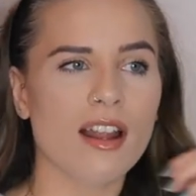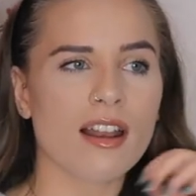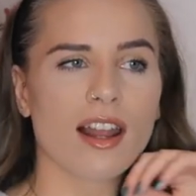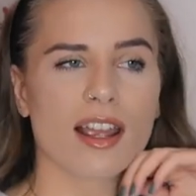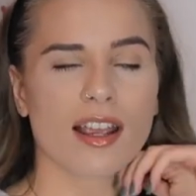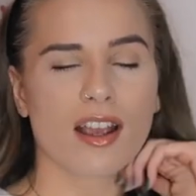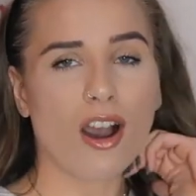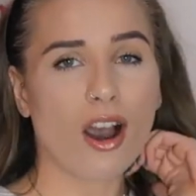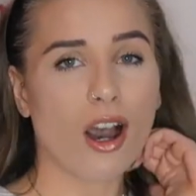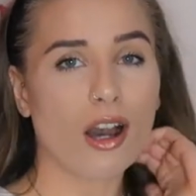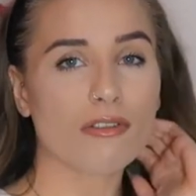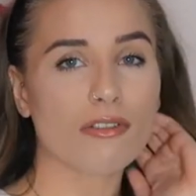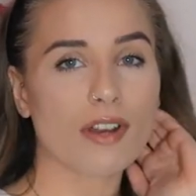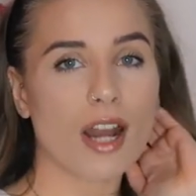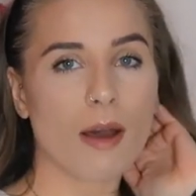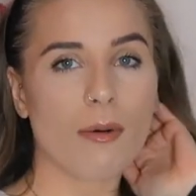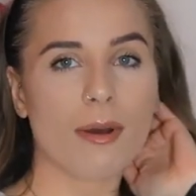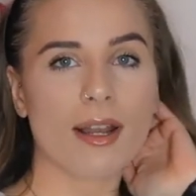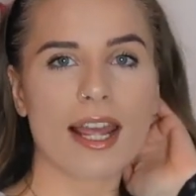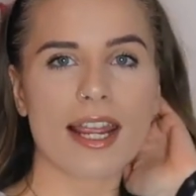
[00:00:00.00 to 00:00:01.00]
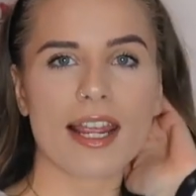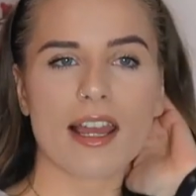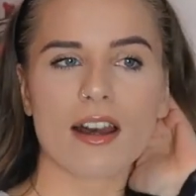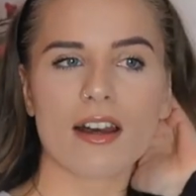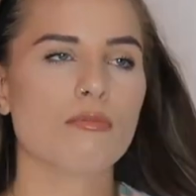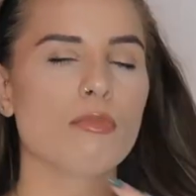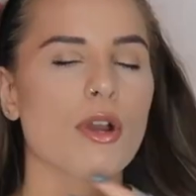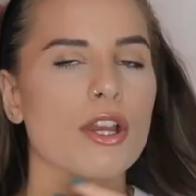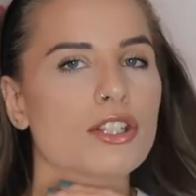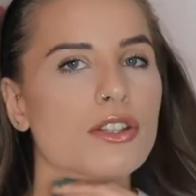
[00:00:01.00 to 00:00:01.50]
like half an hour later.
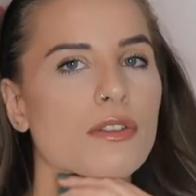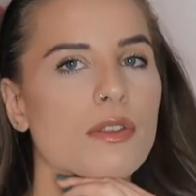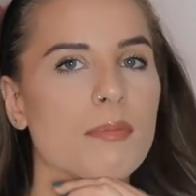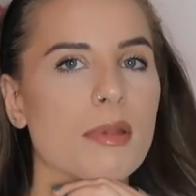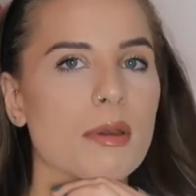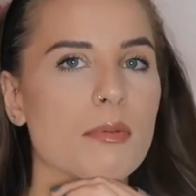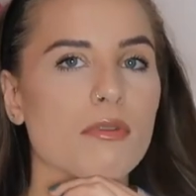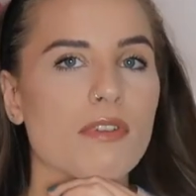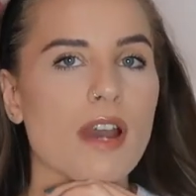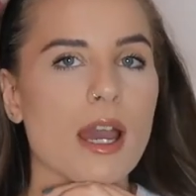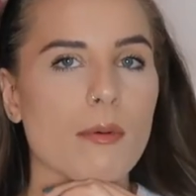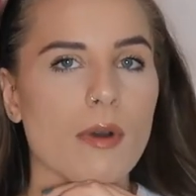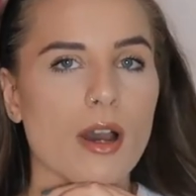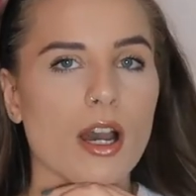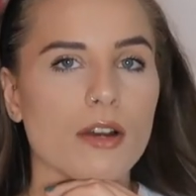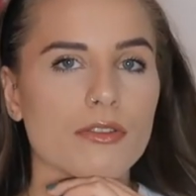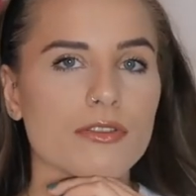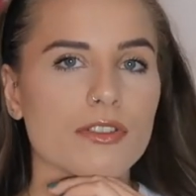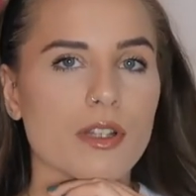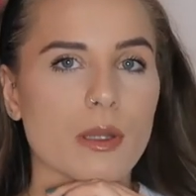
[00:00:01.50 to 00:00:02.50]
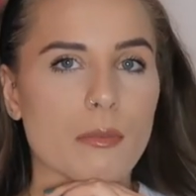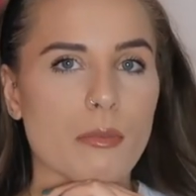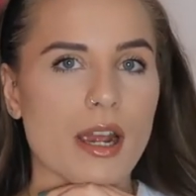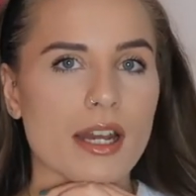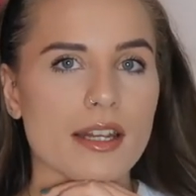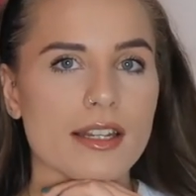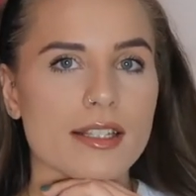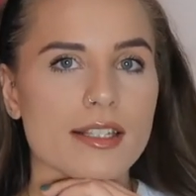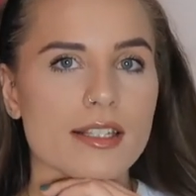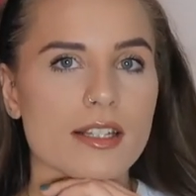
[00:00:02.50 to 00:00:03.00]
Most of the people there were after the
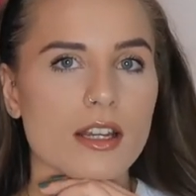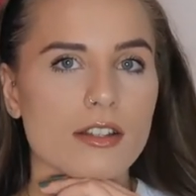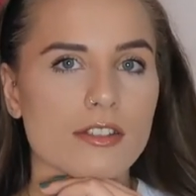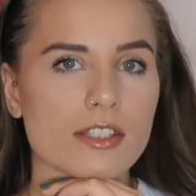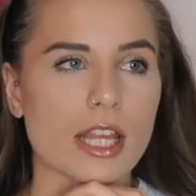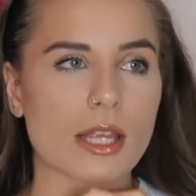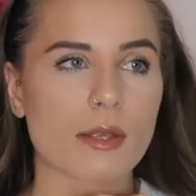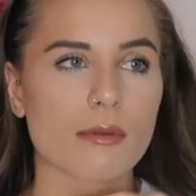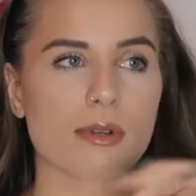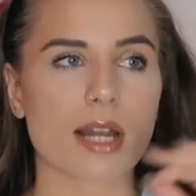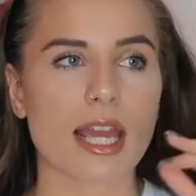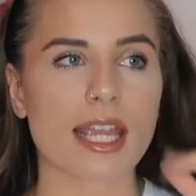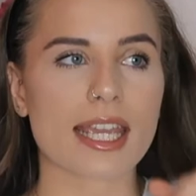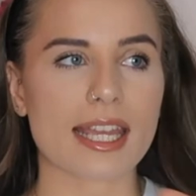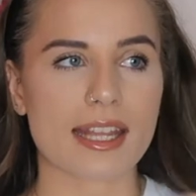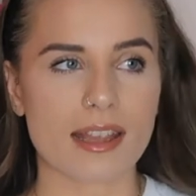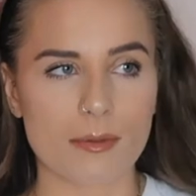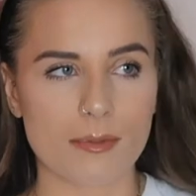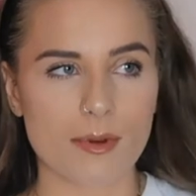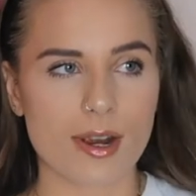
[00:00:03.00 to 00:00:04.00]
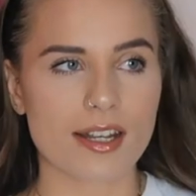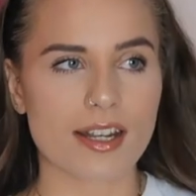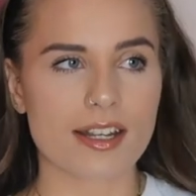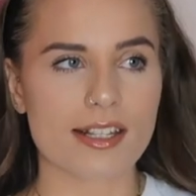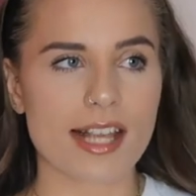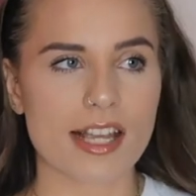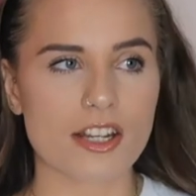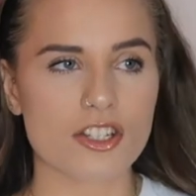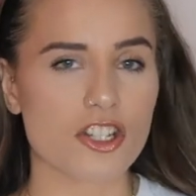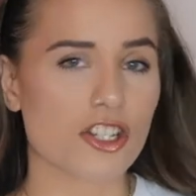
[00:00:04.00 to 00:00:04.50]
branded stuff, so they were like in the branded
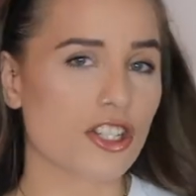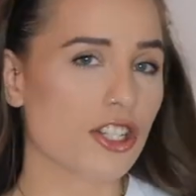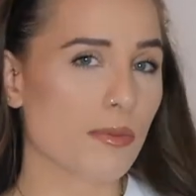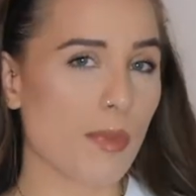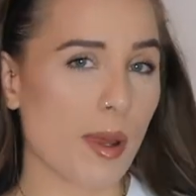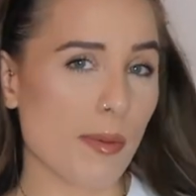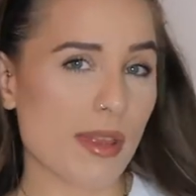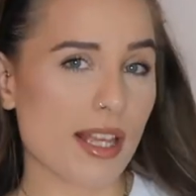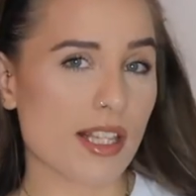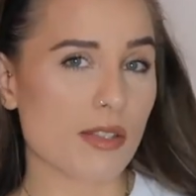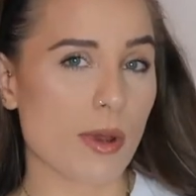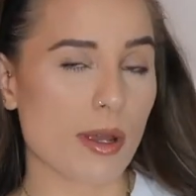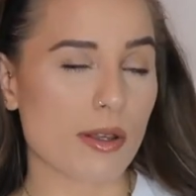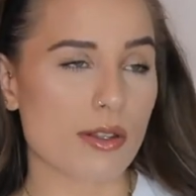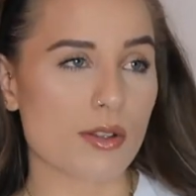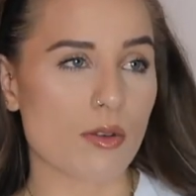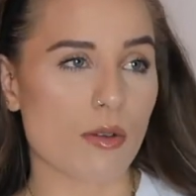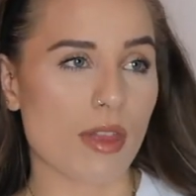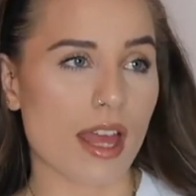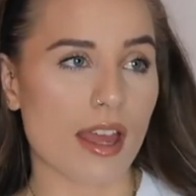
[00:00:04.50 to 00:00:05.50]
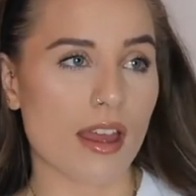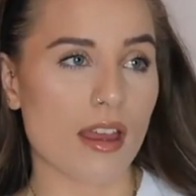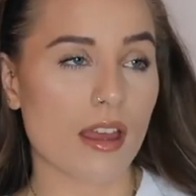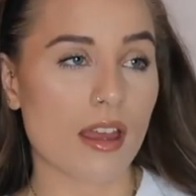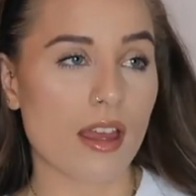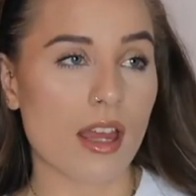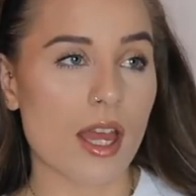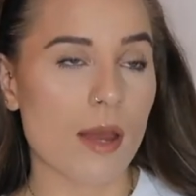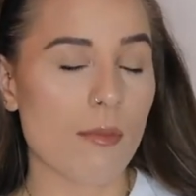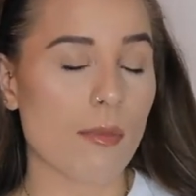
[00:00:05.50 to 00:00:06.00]
section, so maybe that's why it's still there,
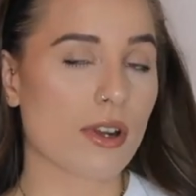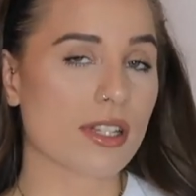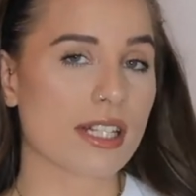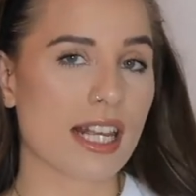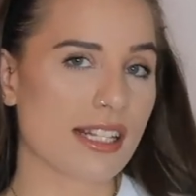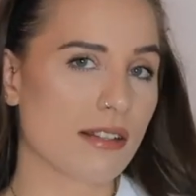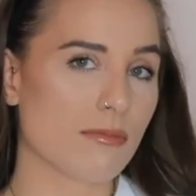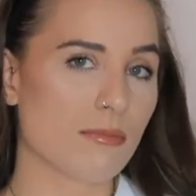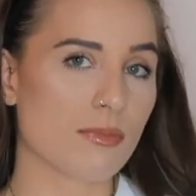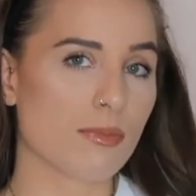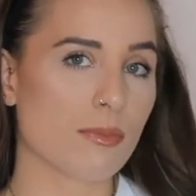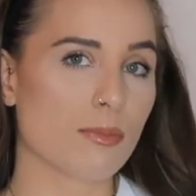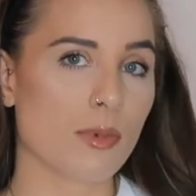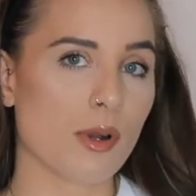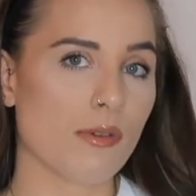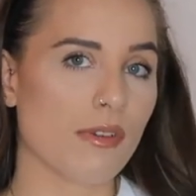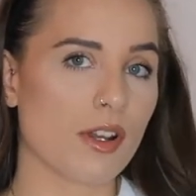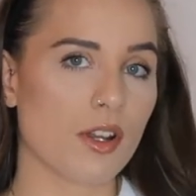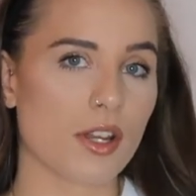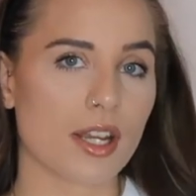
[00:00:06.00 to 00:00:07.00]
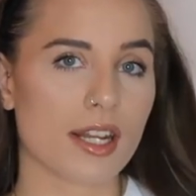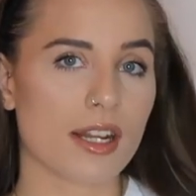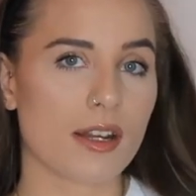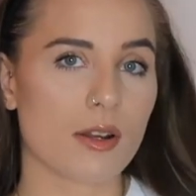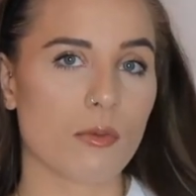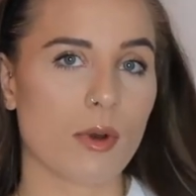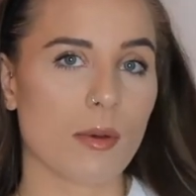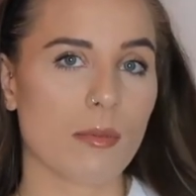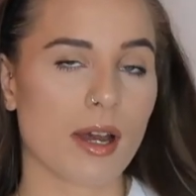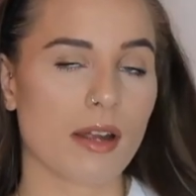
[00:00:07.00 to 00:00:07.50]
because they didn't bother looking in
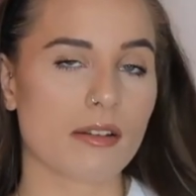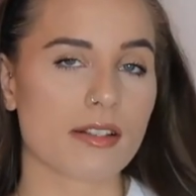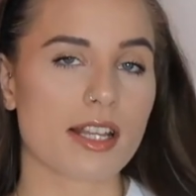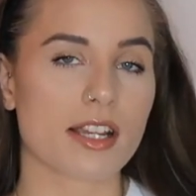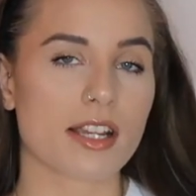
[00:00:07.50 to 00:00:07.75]
the one pound